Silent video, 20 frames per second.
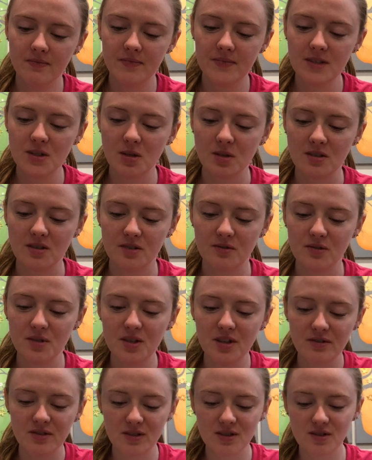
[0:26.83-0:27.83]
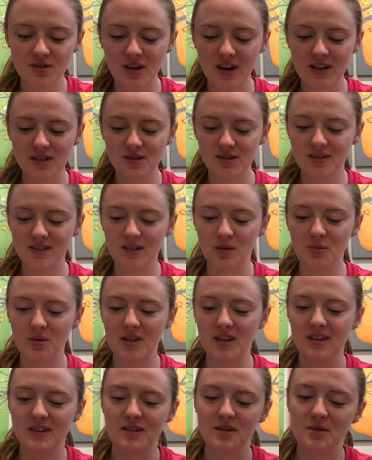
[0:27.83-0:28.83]
So there's a few different strategies that we
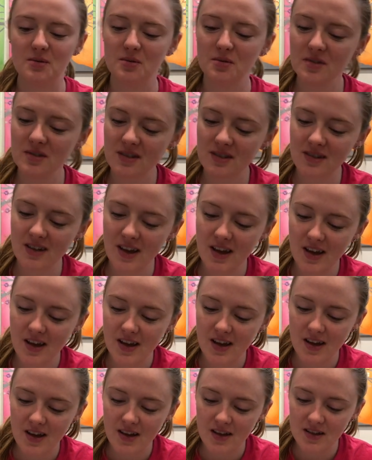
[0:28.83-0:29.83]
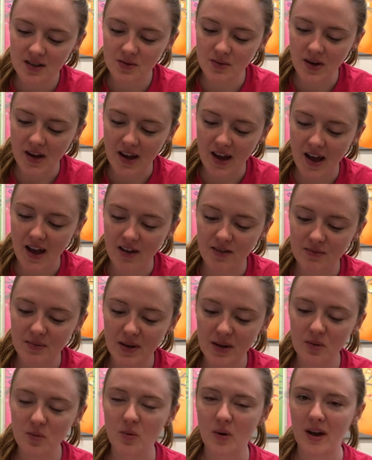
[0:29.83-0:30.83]
can use. So I have
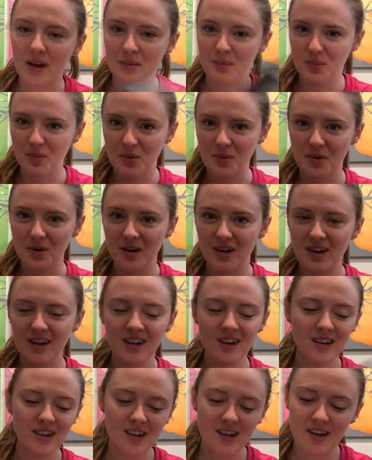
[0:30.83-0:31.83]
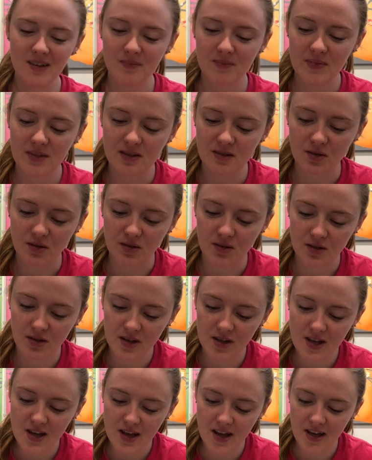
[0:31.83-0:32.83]
my whiteboard. So
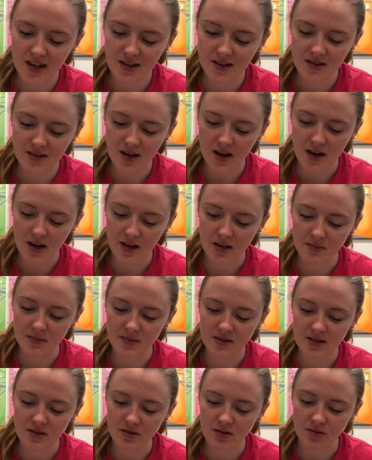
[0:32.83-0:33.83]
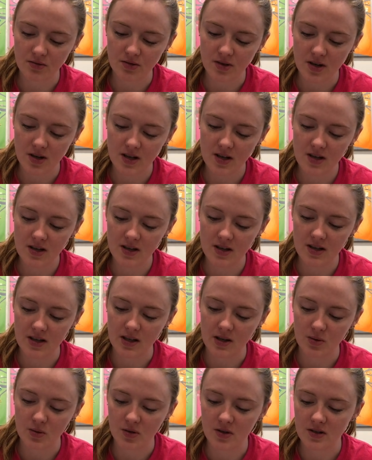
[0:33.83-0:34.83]
38 times 3
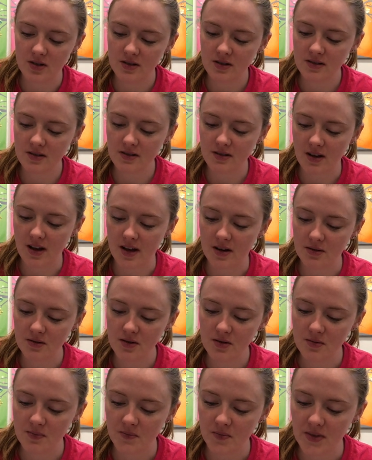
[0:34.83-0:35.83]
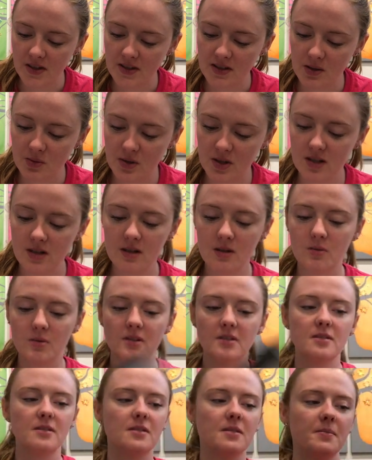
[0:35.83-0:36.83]
equals, I don't know, let's see what it
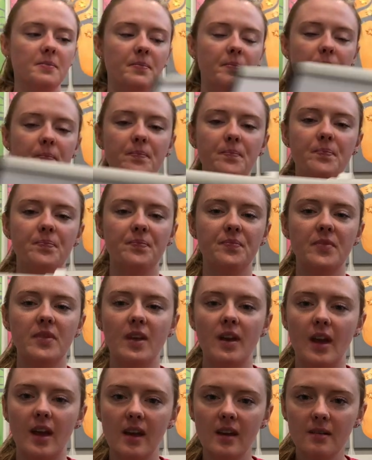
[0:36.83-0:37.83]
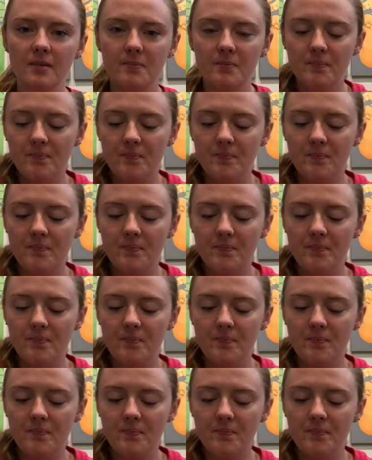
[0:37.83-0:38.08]
equals. Okay.